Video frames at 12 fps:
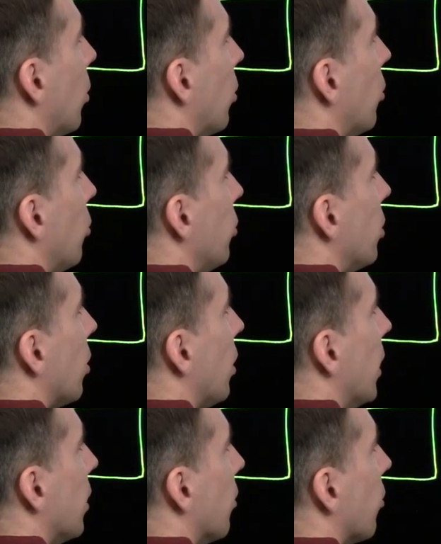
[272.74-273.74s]
earlier
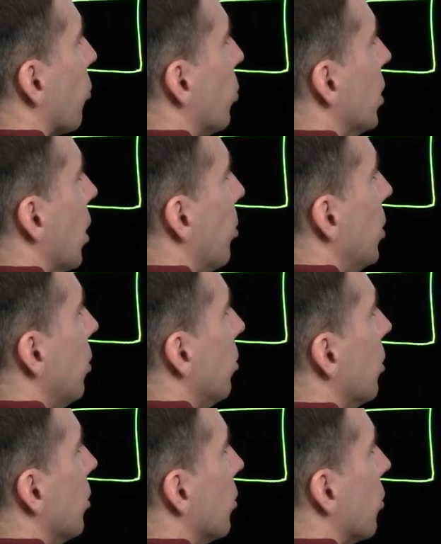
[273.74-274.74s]
length of three w
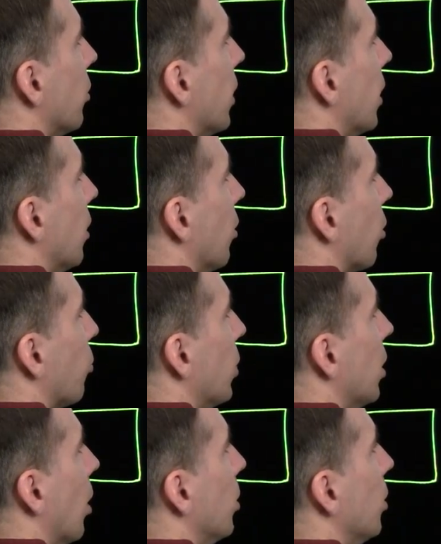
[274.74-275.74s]
and turn that into three
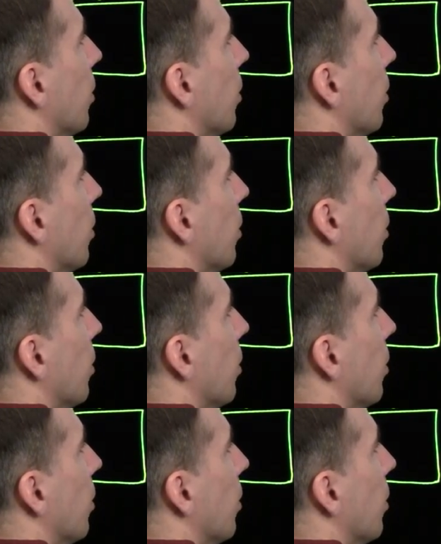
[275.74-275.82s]
w